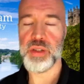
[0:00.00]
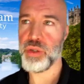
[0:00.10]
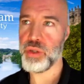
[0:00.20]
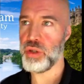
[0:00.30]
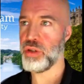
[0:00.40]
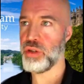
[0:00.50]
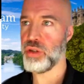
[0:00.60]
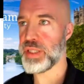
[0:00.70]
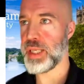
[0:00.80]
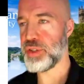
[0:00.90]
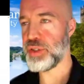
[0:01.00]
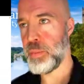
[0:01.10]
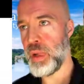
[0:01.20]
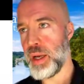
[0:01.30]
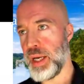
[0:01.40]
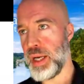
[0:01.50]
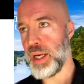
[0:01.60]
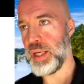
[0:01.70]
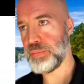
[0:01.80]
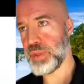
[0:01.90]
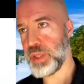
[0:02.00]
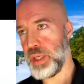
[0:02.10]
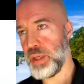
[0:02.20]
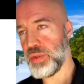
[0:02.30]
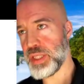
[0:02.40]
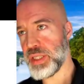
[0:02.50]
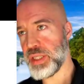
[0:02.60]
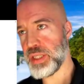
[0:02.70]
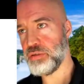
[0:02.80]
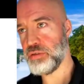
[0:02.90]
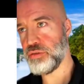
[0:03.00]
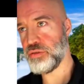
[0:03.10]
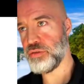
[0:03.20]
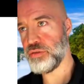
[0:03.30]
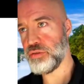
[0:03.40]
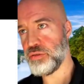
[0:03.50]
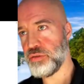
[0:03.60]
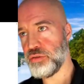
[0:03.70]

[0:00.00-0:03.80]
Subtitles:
to concrete steps. And this is really, really